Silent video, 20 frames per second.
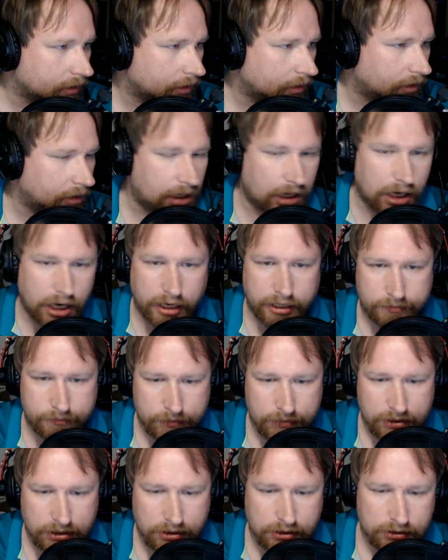All right,
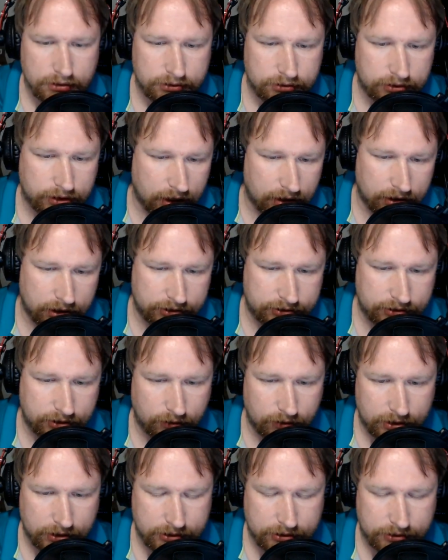so let's go
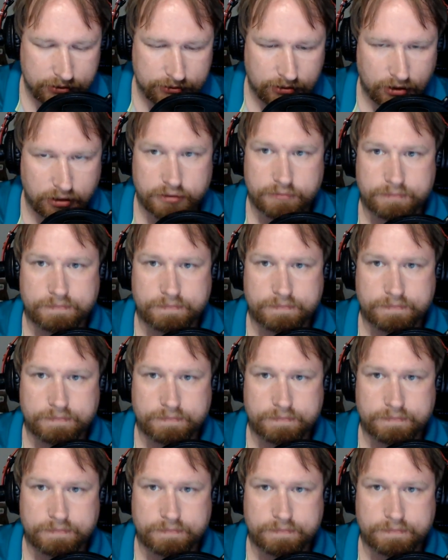ahead and get this started.